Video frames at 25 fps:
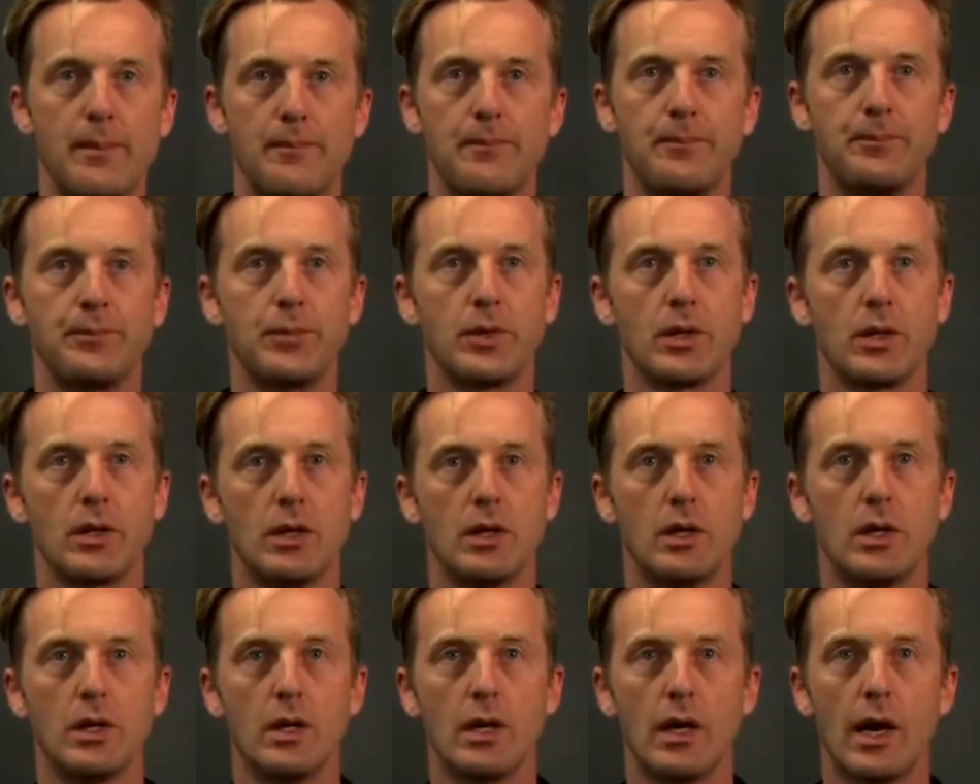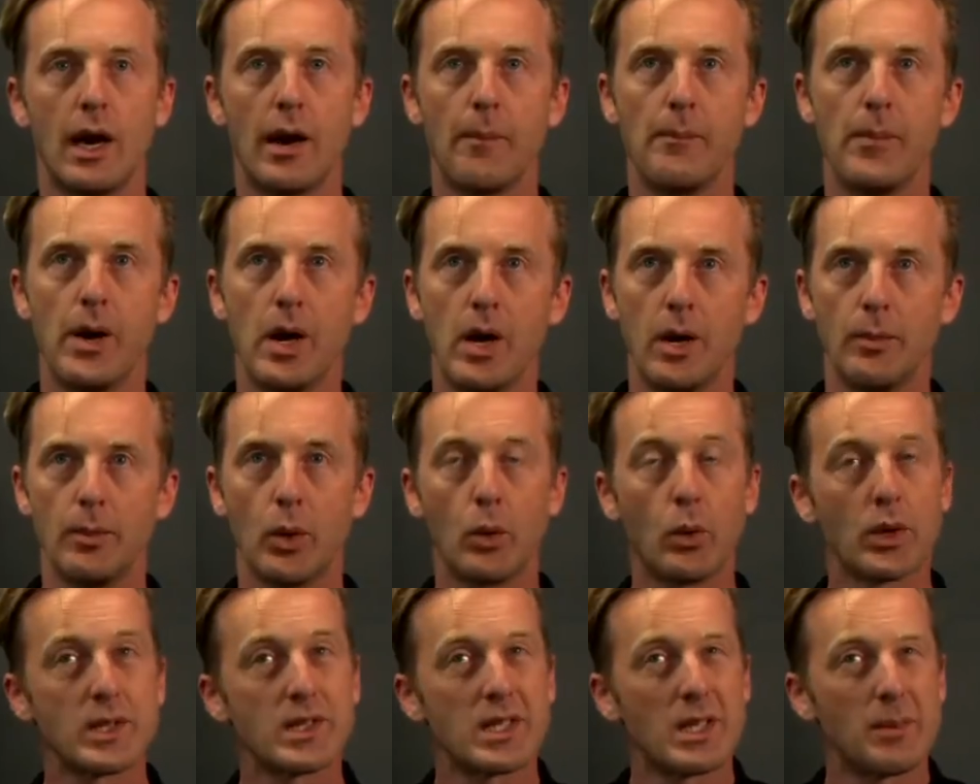him.
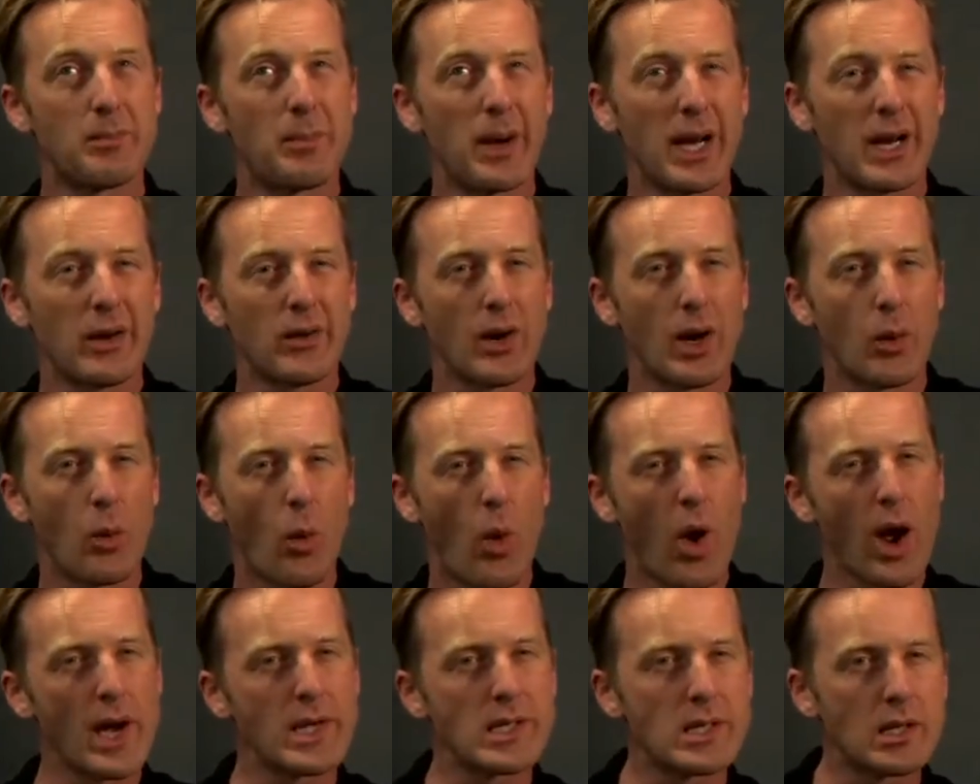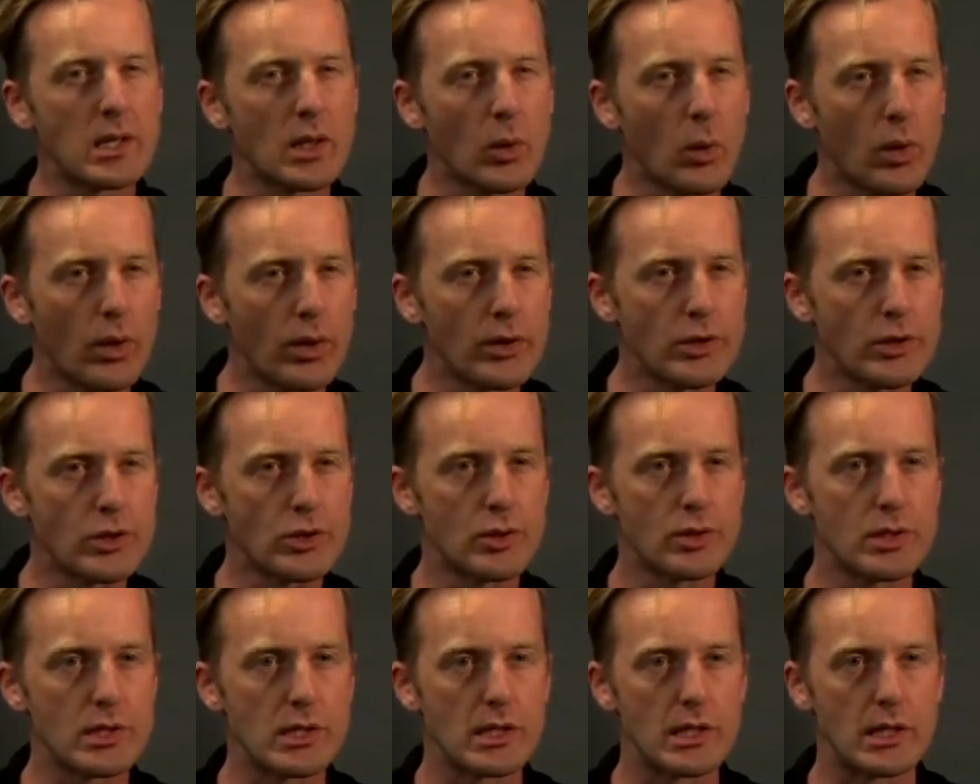But what's the background? Why is it that we're
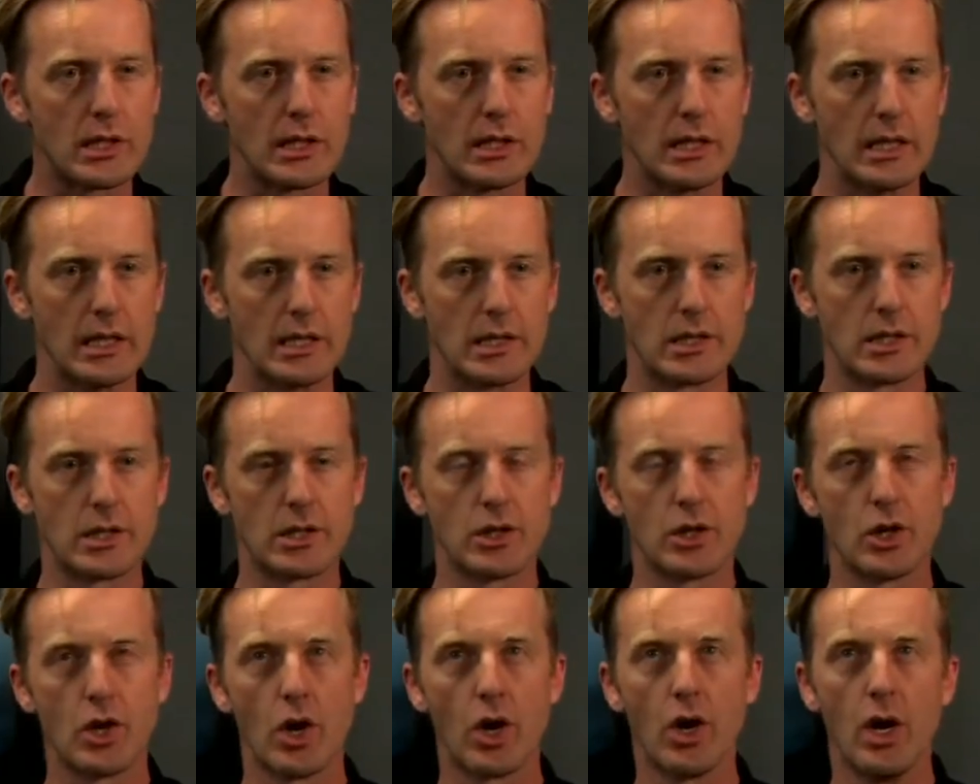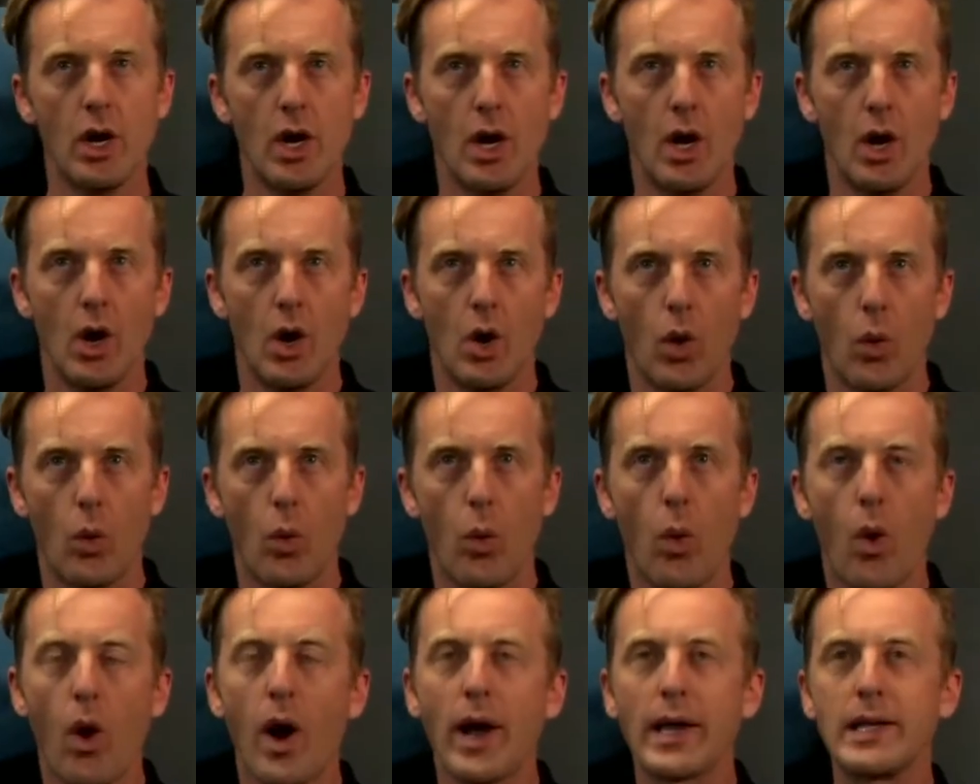interested in this? You know,
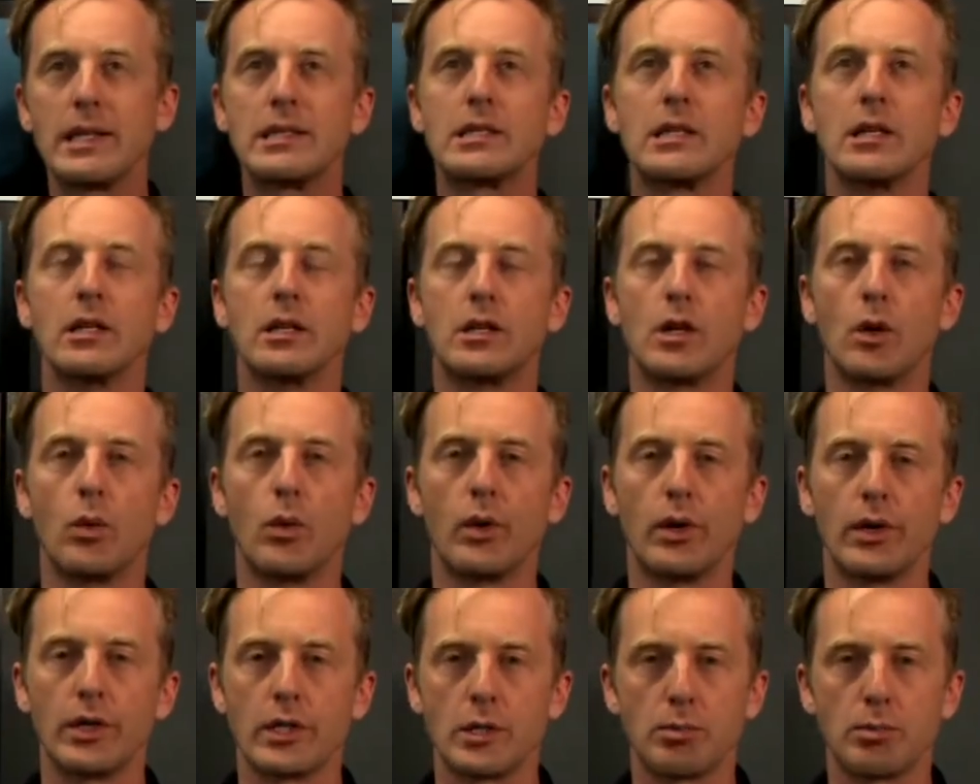why is it that we're